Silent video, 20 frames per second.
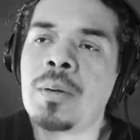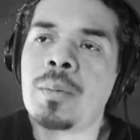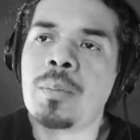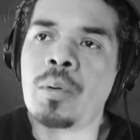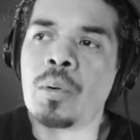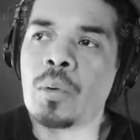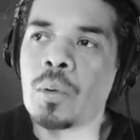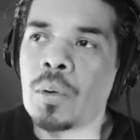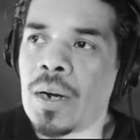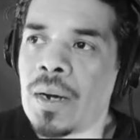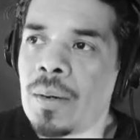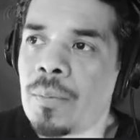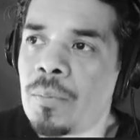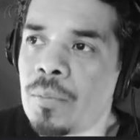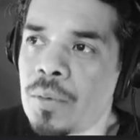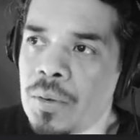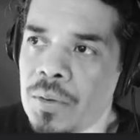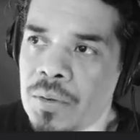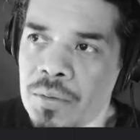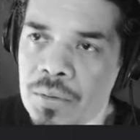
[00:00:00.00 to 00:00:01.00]
program,
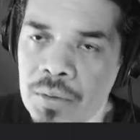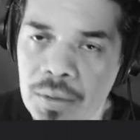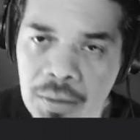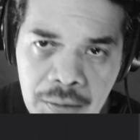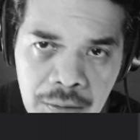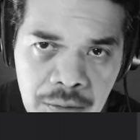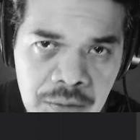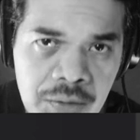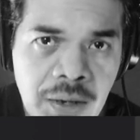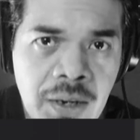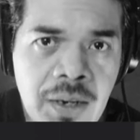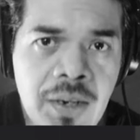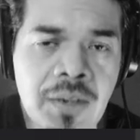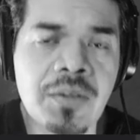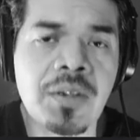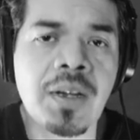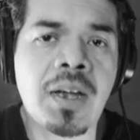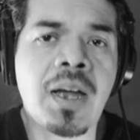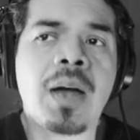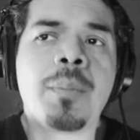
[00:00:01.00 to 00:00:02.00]
which in this
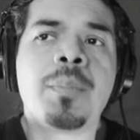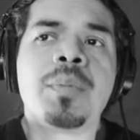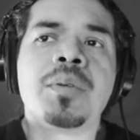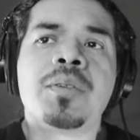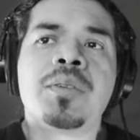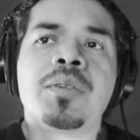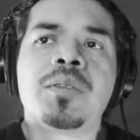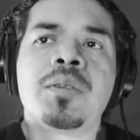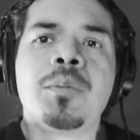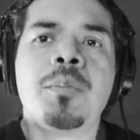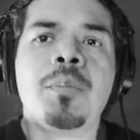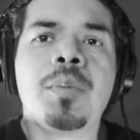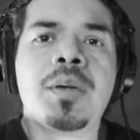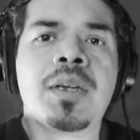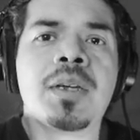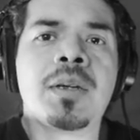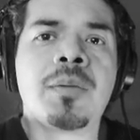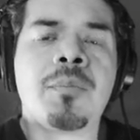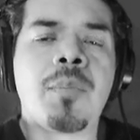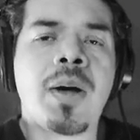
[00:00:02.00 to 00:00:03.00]
case it happens to
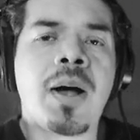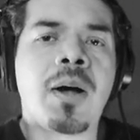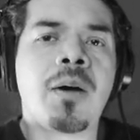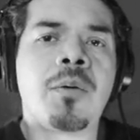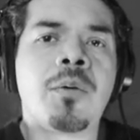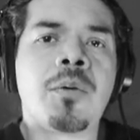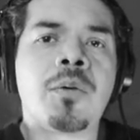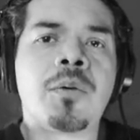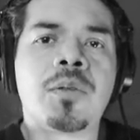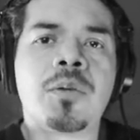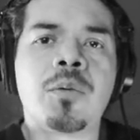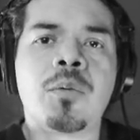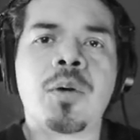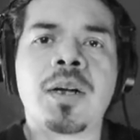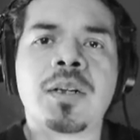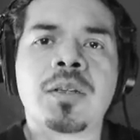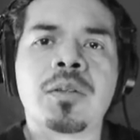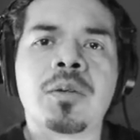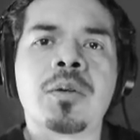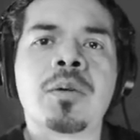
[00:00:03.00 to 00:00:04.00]
be
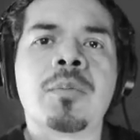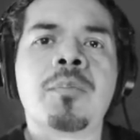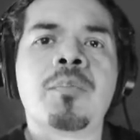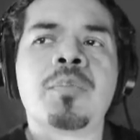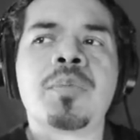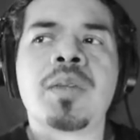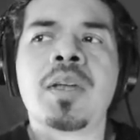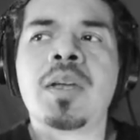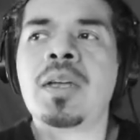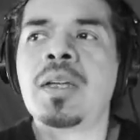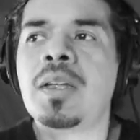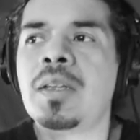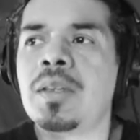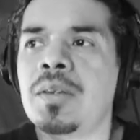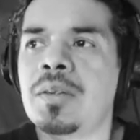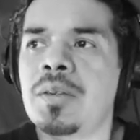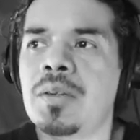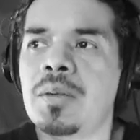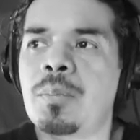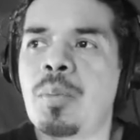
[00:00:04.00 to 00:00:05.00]
PowerDirector.
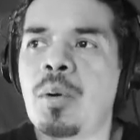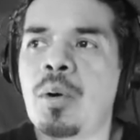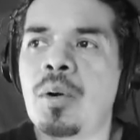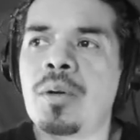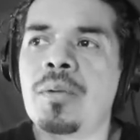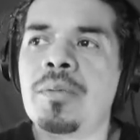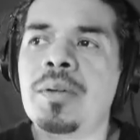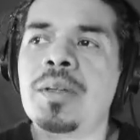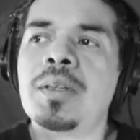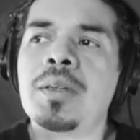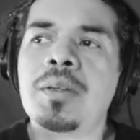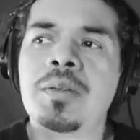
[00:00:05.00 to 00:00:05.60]
This is part of it.